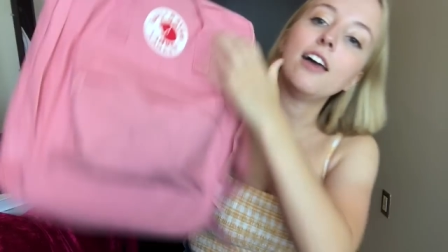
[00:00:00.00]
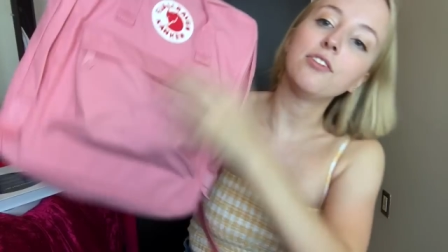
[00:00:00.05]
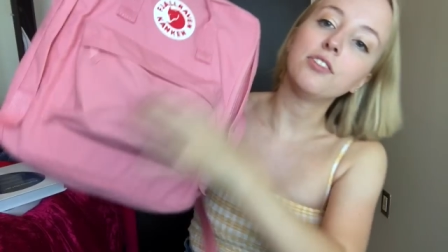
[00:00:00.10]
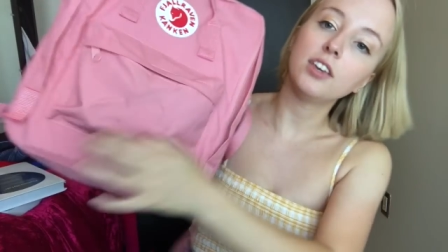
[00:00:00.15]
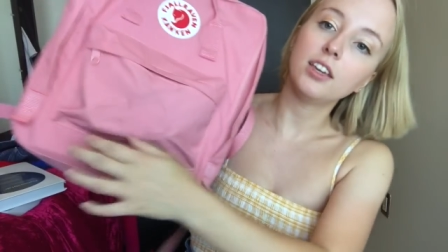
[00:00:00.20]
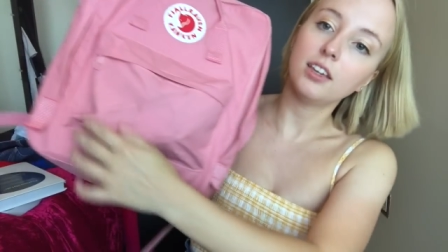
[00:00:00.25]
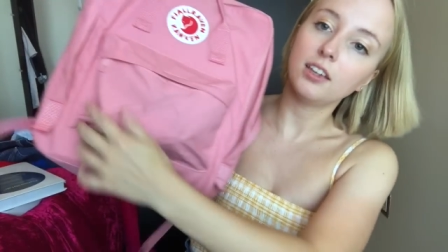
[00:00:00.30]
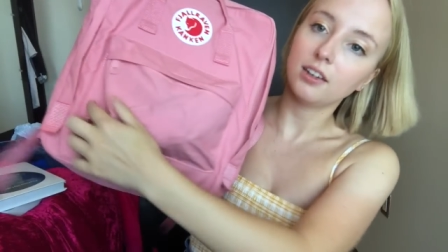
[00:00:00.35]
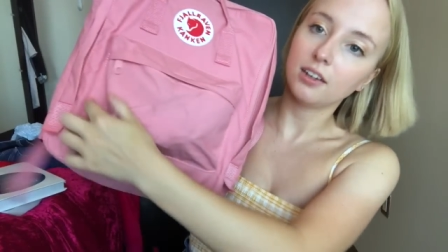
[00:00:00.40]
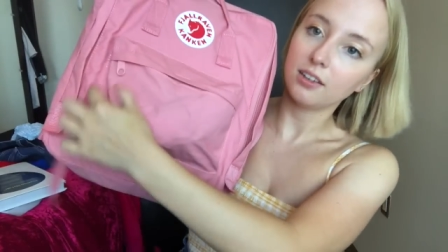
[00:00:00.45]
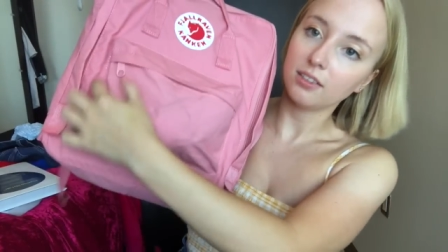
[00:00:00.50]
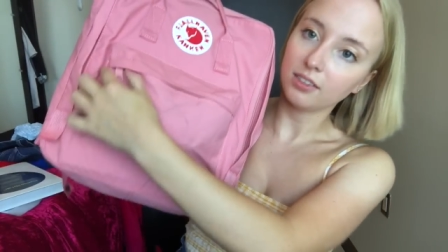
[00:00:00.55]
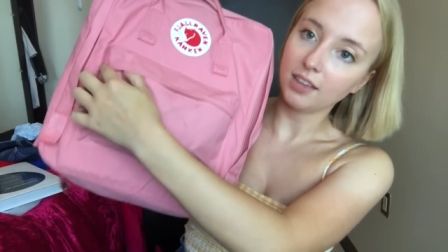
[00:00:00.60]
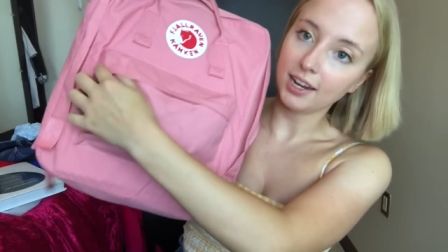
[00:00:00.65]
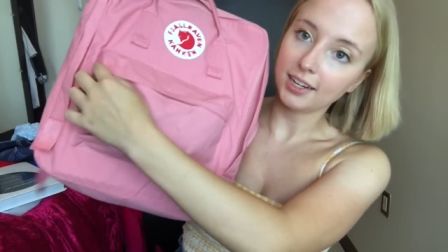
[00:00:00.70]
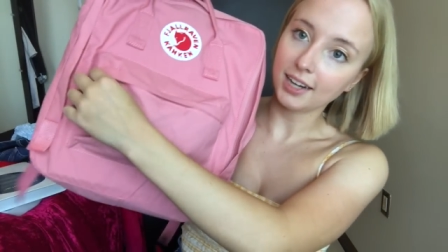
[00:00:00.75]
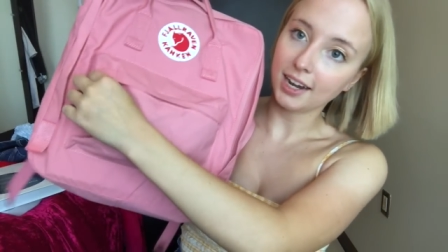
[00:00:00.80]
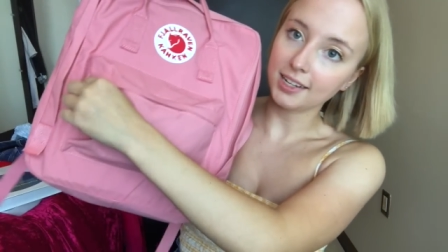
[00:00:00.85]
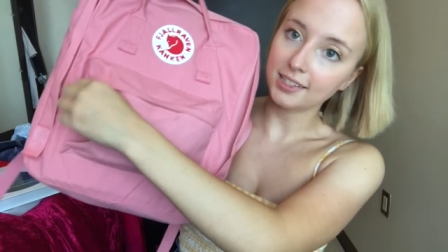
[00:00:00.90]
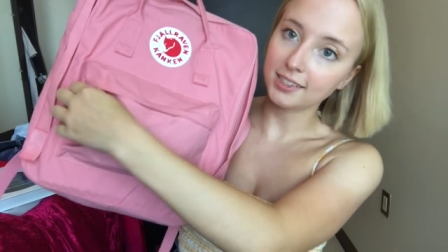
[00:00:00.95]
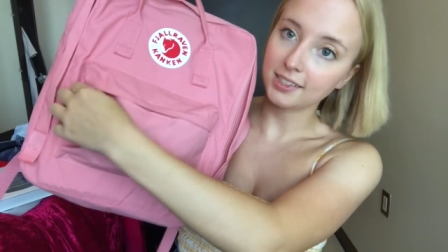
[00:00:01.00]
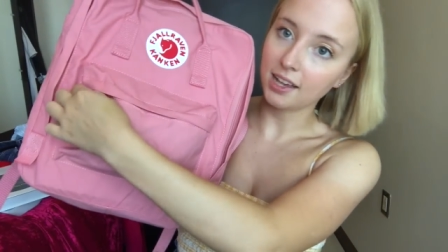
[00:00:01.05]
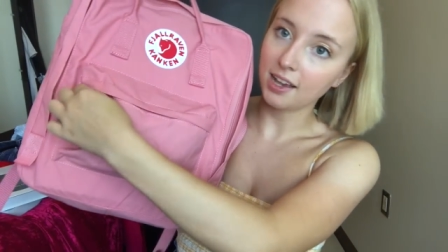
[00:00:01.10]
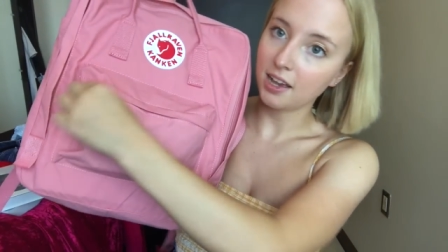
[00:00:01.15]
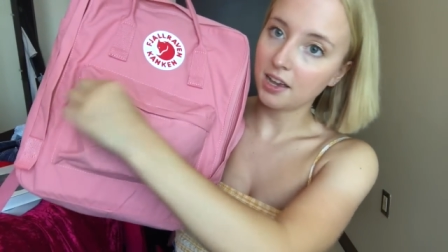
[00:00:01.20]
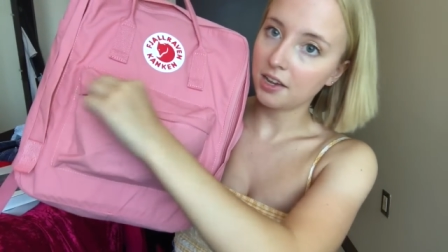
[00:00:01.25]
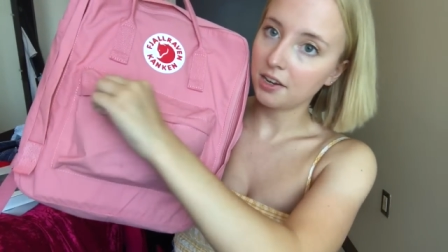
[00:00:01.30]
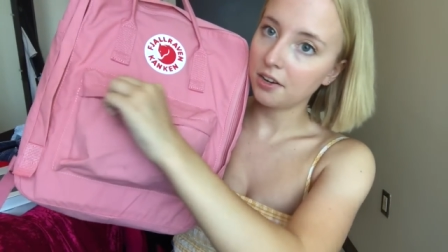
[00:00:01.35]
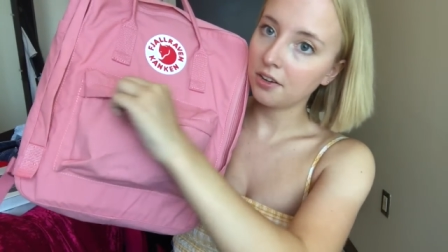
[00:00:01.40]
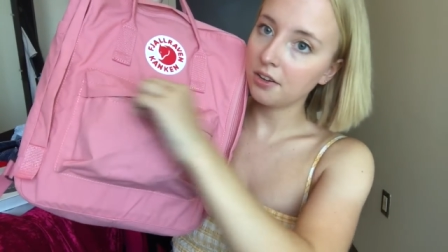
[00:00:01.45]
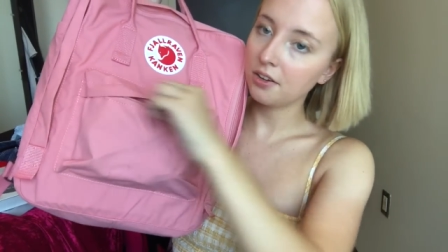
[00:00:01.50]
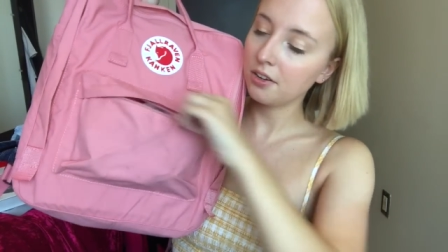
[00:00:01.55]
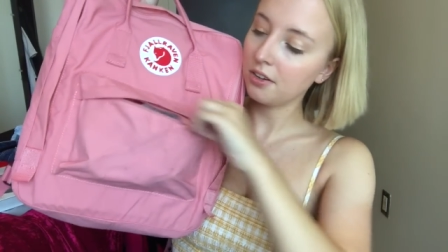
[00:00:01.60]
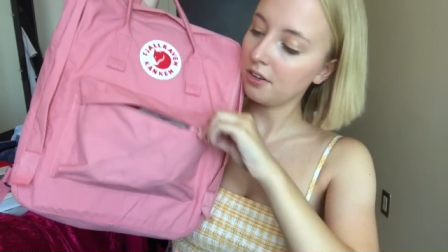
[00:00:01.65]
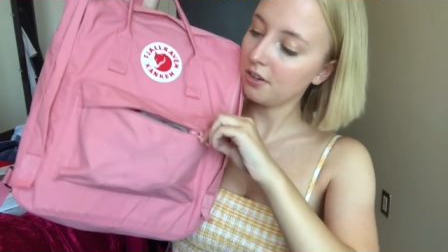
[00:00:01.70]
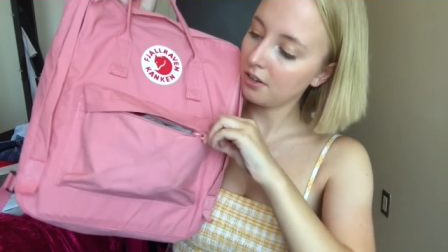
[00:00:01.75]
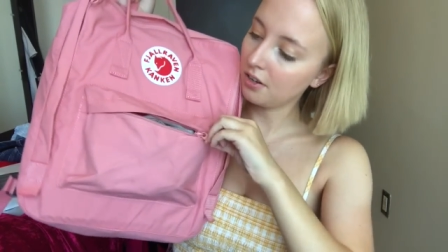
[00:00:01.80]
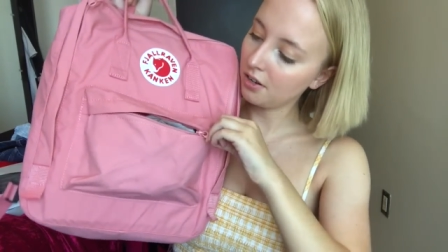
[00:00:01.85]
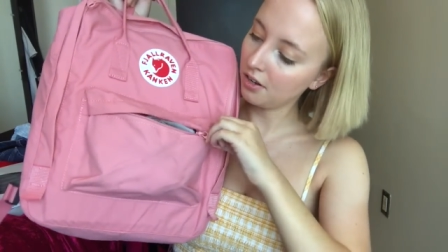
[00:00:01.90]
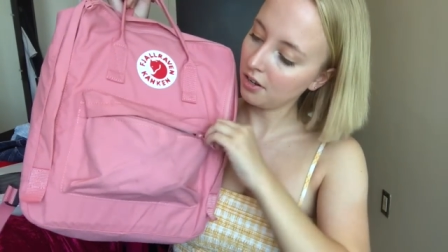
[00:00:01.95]
And then like I said,
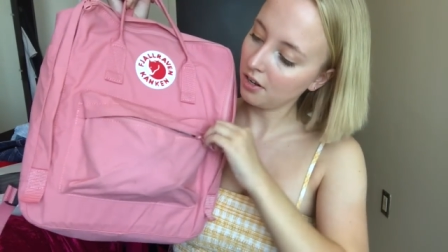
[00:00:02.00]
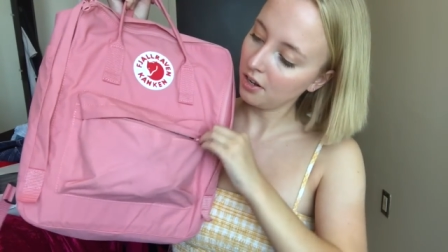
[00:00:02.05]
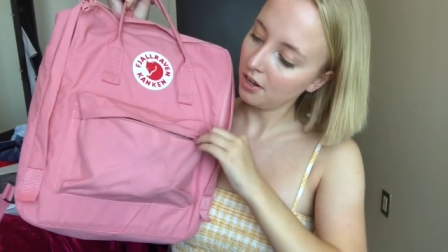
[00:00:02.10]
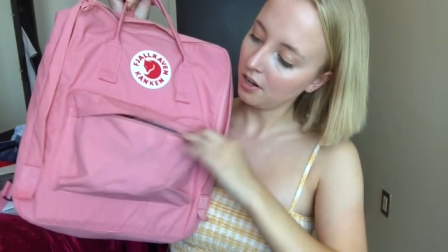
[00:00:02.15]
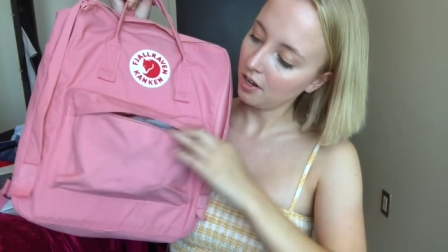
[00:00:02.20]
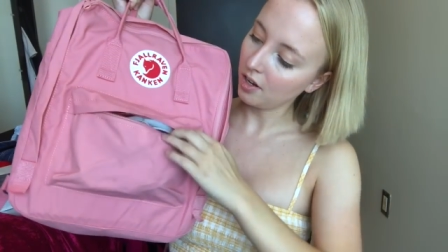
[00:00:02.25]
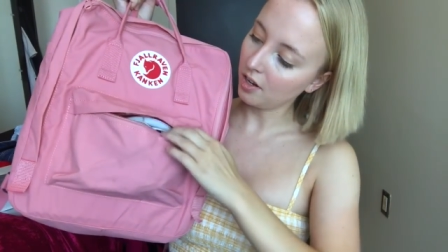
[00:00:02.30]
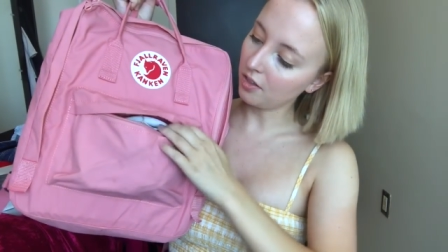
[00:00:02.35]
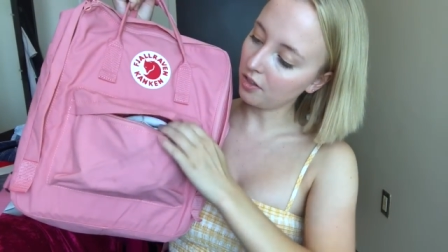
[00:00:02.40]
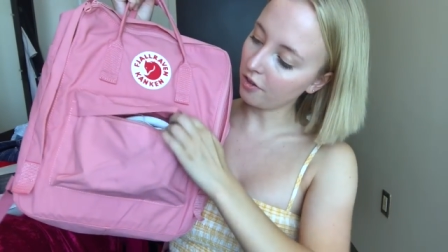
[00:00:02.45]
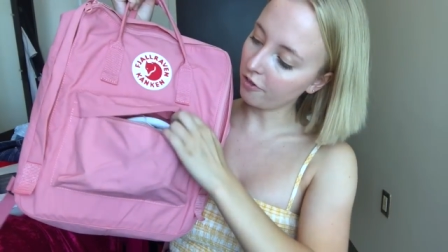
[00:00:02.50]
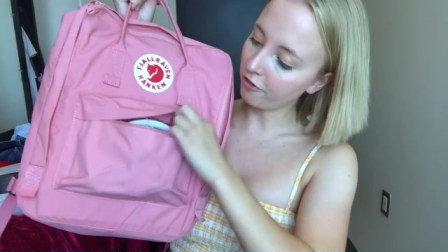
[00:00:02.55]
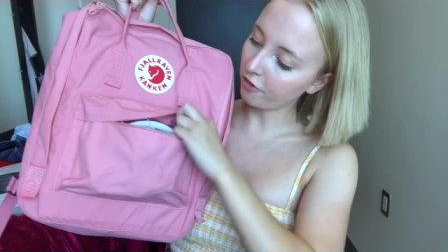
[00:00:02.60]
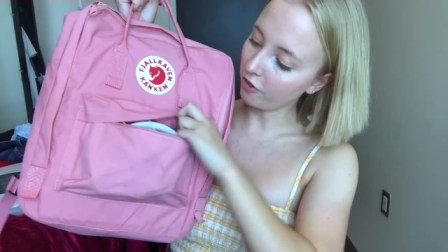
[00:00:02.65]
in the